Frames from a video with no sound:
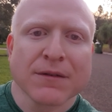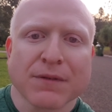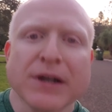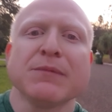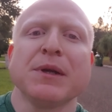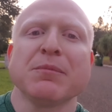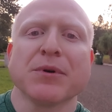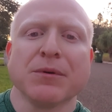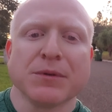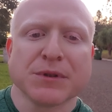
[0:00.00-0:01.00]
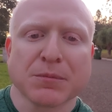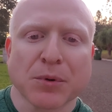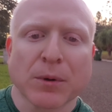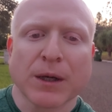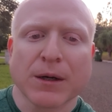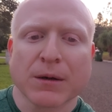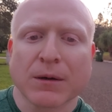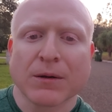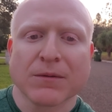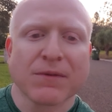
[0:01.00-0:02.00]
Find people who support your
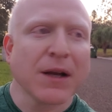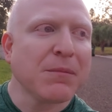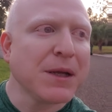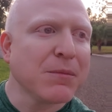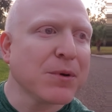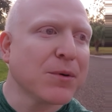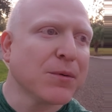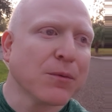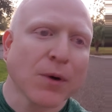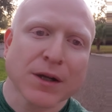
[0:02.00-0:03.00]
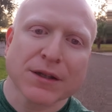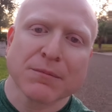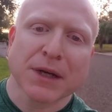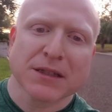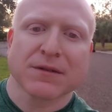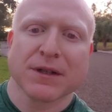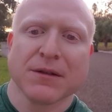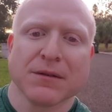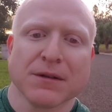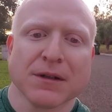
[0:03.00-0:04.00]
growth. Find people who want the best for you.